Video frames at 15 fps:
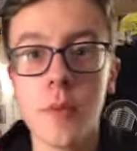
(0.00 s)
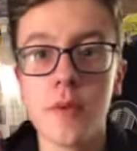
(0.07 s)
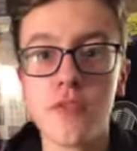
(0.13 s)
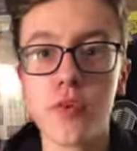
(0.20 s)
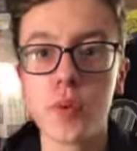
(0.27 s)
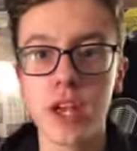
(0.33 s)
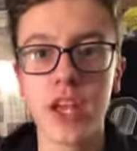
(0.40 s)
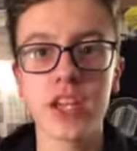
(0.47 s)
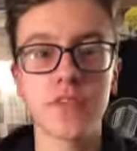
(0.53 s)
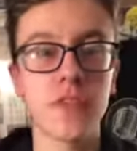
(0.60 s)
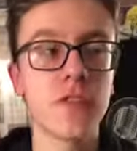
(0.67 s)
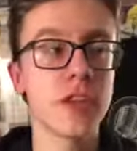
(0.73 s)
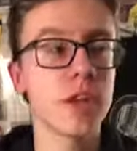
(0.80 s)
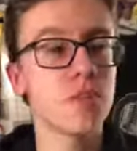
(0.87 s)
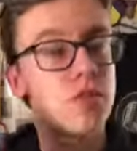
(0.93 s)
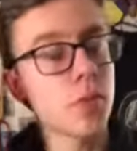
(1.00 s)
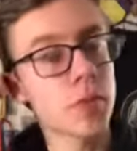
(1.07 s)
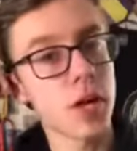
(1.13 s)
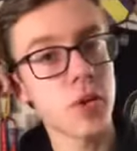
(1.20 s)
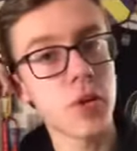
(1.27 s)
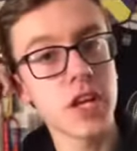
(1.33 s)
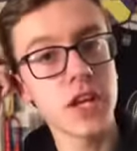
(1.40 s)
Before we get into the video
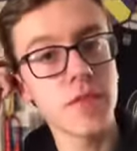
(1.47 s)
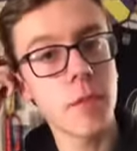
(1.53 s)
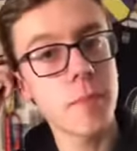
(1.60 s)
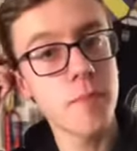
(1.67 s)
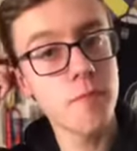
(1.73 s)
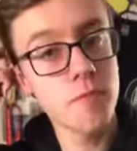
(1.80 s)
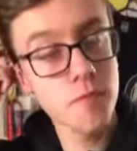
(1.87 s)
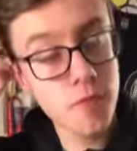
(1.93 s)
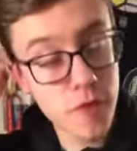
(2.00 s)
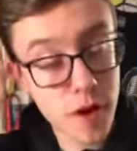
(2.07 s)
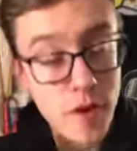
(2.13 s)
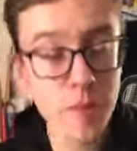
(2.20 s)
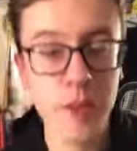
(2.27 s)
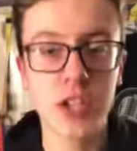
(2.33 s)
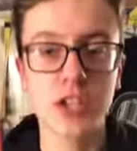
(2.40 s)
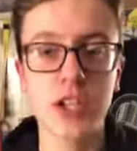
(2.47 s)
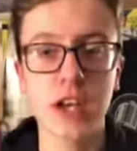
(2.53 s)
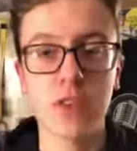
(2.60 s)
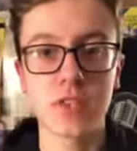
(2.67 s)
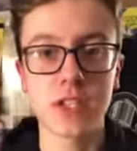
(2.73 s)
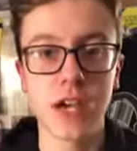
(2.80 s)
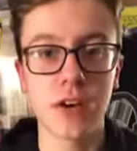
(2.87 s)
properly, I want to give a very big
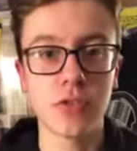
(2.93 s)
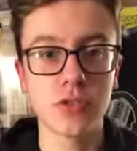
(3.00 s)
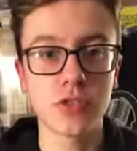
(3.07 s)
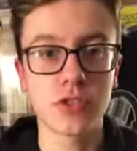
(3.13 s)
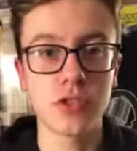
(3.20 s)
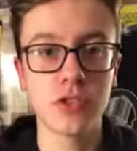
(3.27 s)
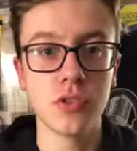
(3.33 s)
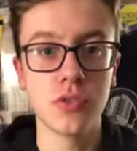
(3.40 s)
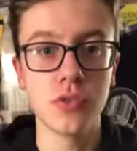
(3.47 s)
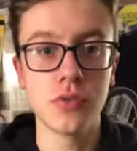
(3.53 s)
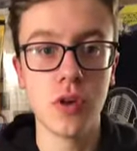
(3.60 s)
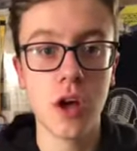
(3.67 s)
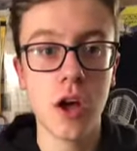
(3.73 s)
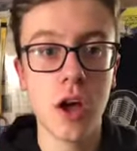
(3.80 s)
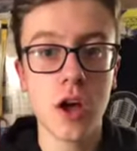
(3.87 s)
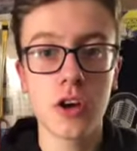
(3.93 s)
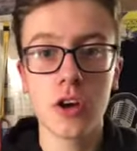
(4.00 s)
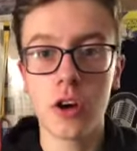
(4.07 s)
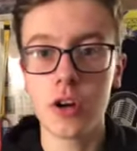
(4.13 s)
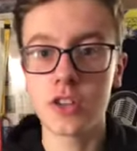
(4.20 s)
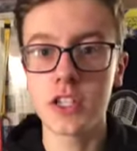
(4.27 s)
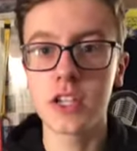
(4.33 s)
shout out to
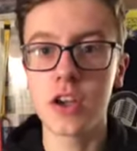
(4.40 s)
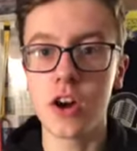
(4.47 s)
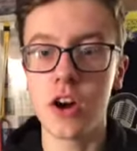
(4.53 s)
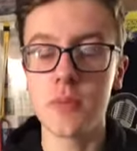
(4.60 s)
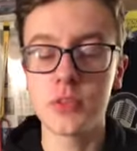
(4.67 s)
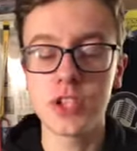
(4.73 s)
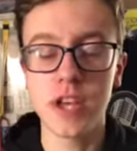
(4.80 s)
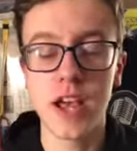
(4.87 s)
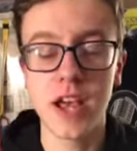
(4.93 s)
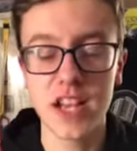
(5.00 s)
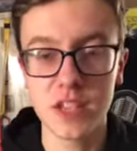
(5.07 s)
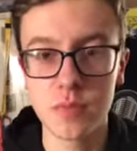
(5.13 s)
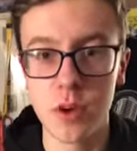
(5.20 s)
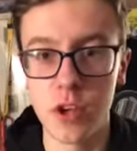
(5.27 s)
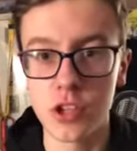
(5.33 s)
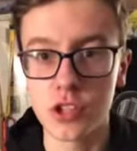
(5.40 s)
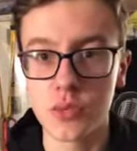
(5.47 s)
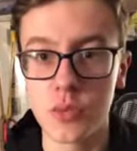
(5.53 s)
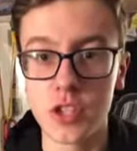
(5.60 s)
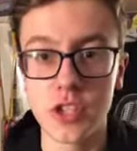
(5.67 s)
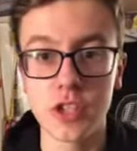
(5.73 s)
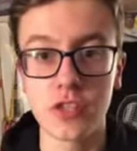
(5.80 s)
Karting Armchair Experts,
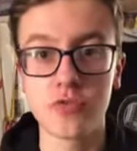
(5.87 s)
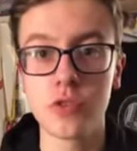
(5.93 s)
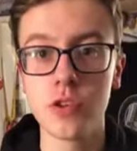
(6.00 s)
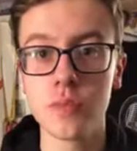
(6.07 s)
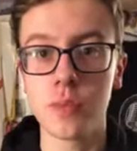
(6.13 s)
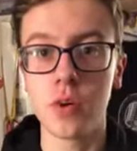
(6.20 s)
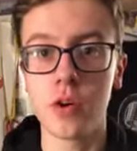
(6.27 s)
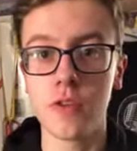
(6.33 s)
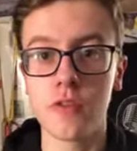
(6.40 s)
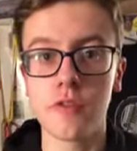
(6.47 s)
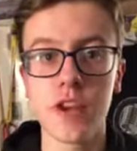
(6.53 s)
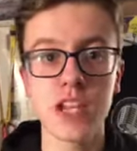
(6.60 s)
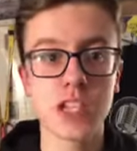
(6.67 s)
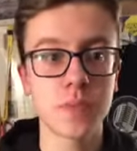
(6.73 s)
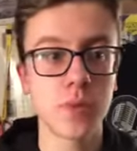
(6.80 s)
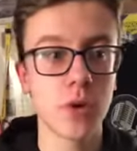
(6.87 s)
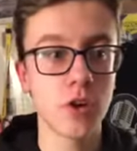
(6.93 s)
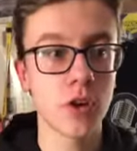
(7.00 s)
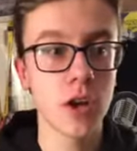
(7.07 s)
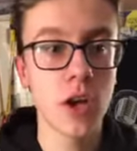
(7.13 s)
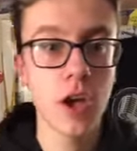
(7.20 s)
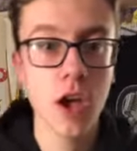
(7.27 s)
which is a group on Facebook,
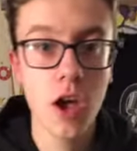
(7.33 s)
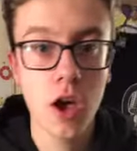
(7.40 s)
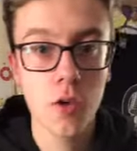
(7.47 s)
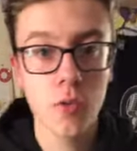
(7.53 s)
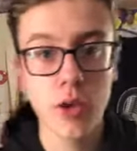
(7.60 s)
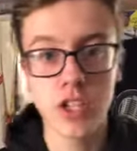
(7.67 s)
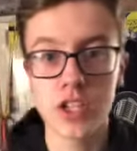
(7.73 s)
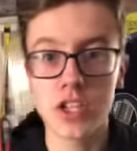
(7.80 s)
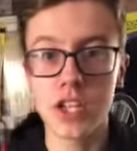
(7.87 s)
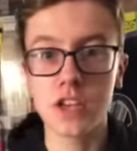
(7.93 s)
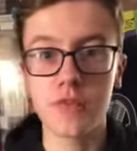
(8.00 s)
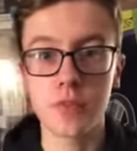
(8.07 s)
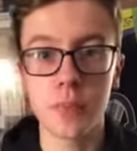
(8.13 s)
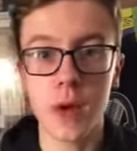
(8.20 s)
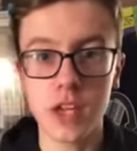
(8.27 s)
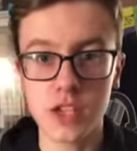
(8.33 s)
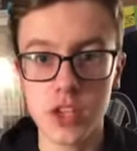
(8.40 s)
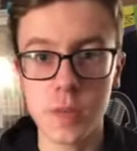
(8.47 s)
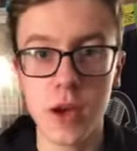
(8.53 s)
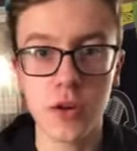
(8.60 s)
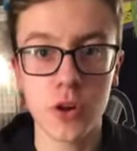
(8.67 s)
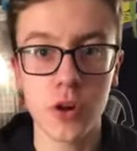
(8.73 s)
which if you're passionate
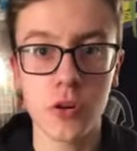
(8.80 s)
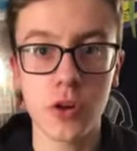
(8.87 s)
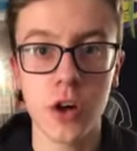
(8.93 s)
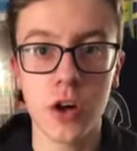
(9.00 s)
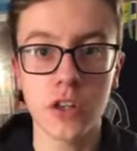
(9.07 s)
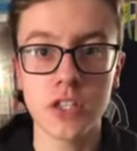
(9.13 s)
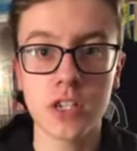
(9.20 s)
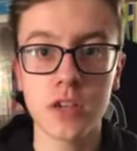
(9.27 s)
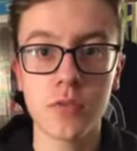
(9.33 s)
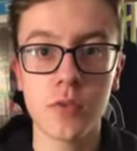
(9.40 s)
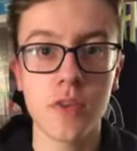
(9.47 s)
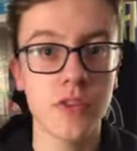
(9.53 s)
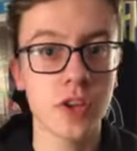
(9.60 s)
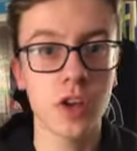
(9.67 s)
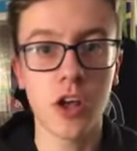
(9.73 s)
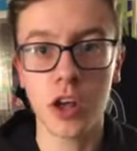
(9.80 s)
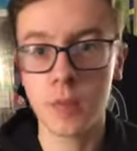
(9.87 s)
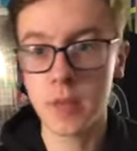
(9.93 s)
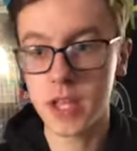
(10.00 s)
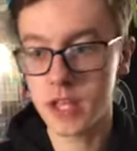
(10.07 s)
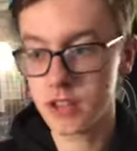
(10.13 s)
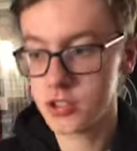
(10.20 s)
about go-karting, whether you're like
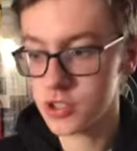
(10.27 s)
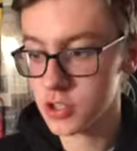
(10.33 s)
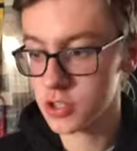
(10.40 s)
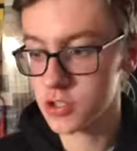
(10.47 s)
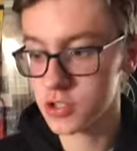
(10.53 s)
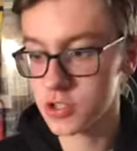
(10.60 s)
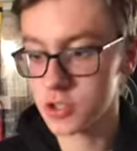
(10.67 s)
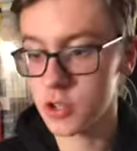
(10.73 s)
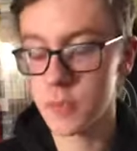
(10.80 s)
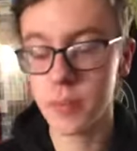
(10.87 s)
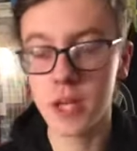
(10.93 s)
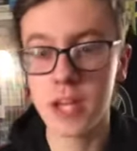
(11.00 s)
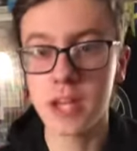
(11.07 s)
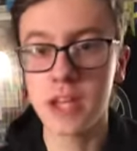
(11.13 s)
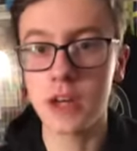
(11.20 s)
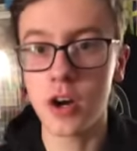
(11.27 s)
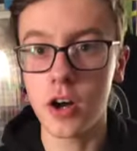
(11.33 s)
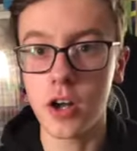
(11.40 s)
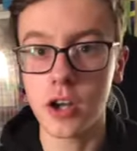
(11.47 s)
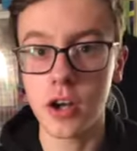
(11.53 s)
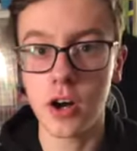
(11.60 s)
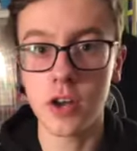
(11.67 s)
me and just competing in
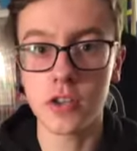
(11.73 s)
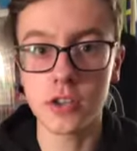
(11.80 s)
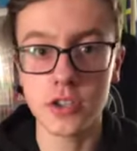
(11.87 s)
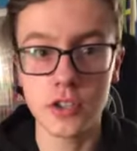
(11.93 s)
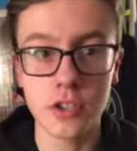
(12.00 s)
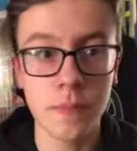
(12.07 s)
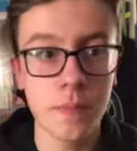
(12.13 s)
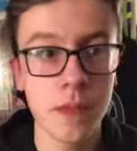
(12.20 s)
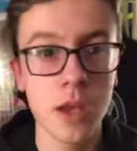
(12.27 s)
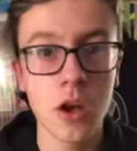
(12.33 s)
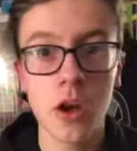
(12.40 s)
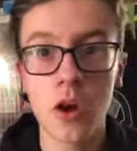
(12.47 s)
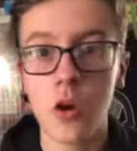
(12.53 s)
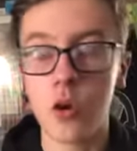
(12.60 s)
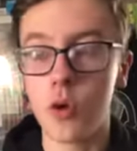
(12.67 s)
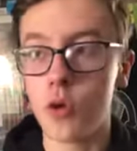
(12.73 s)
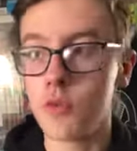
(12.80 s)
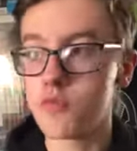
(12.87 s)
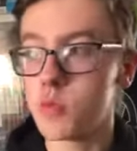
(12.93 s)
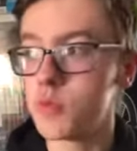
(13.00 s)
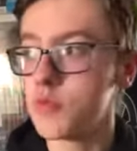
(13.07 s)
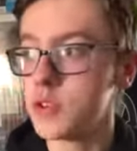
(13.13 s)
hire karts, or
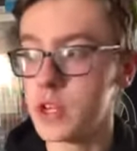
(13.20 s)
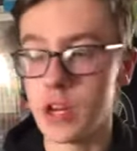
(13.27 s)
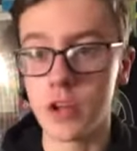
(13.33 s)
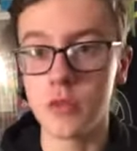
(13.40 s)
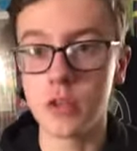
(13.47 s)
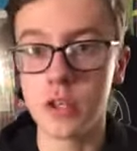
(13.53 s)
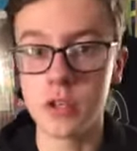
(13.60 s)
you know,